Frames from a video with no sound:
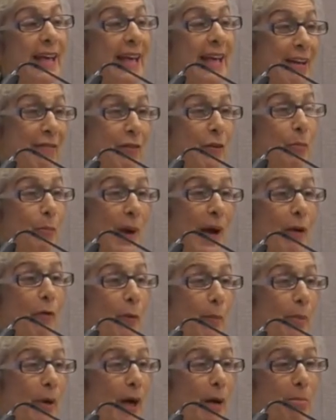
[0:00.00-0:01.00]
even by
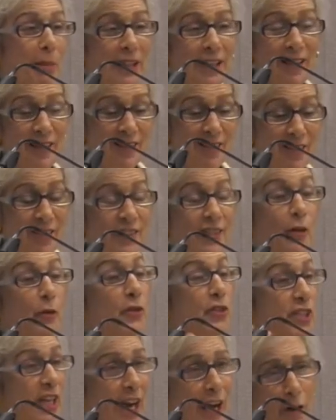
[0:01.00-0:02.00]
Republicans. They're
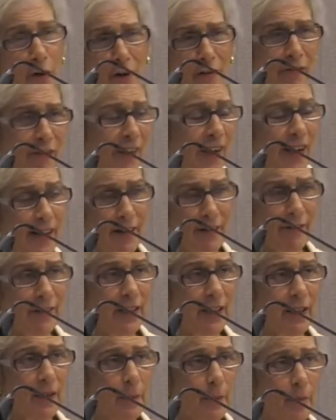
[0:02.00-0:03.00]
terrified of
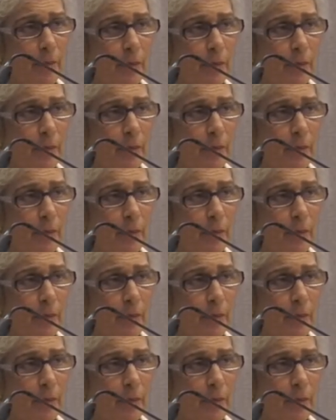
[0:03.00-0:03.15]
it.